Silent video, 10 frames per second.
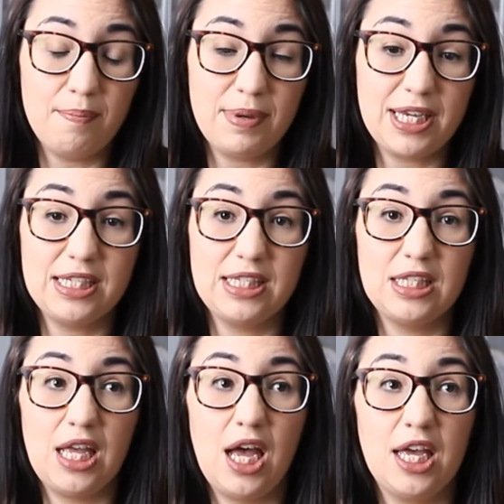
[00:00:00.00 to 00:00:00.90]
because
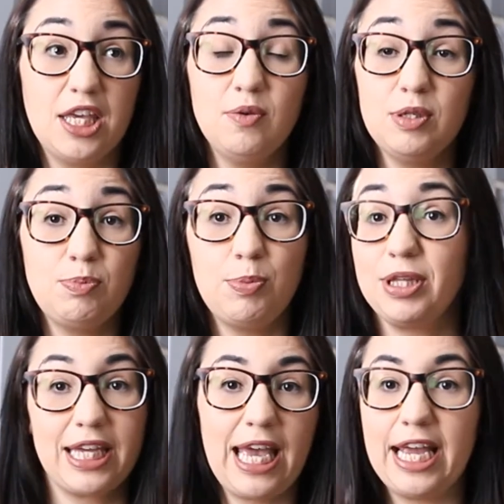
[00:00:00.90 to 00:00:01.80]
he was pooping
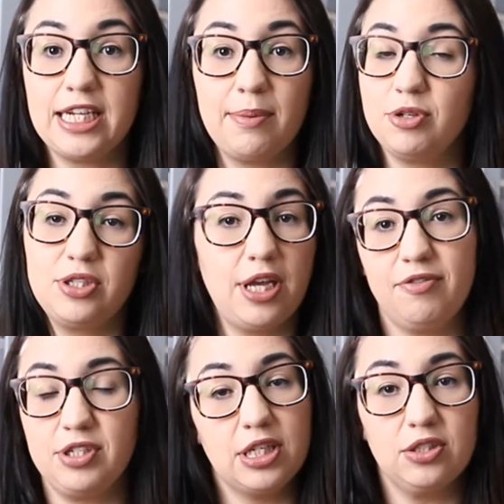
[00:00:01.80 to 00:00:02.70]
like 8 diapers
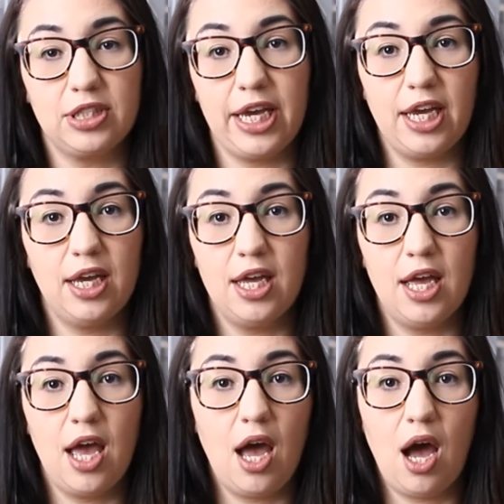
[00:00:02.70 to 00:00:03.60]
every single day.
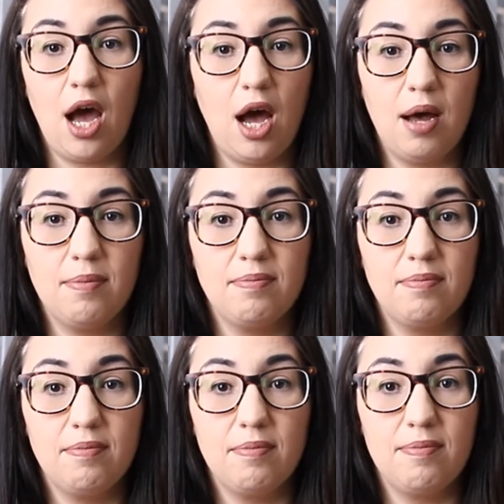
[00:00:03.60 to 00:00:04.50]
And
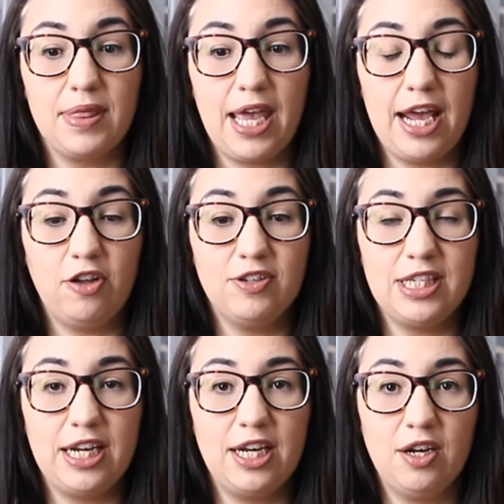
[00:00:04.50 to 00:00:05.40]
all of a
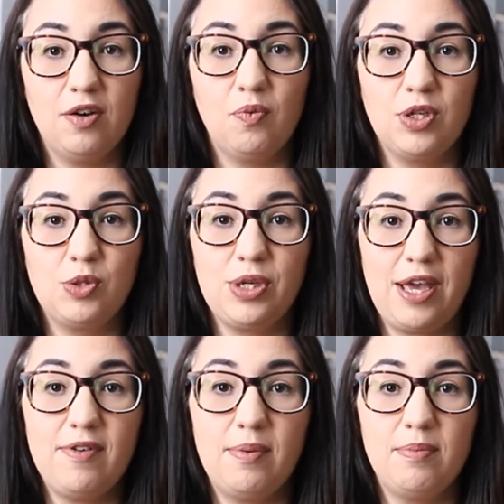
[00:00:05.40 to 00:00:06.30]
sudden, once we
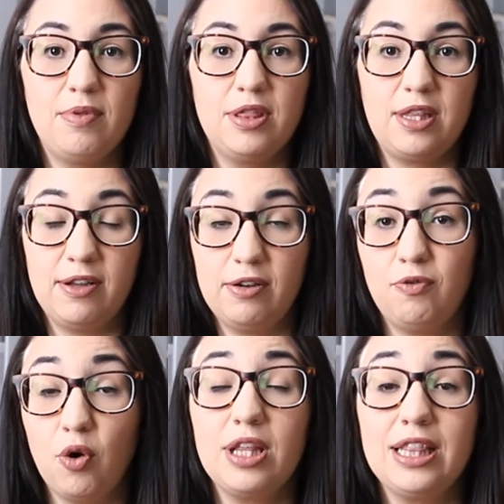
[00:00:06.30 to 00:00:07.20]
gave him a
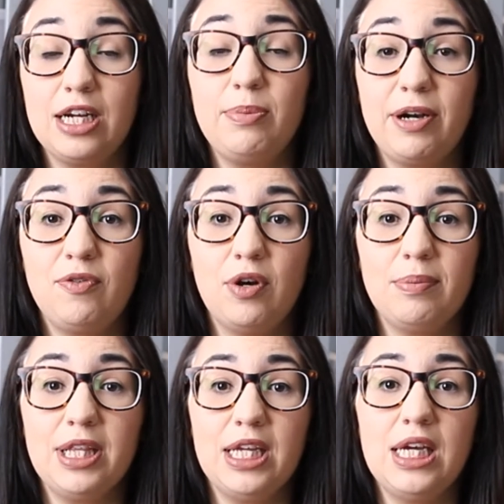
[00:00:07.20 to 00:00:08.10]
little bit of
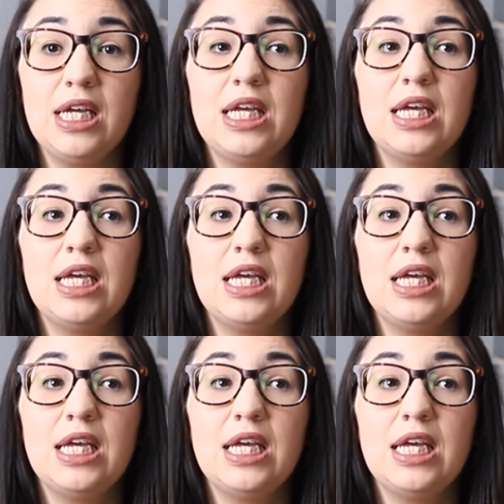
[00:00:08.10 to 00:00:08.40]
formula,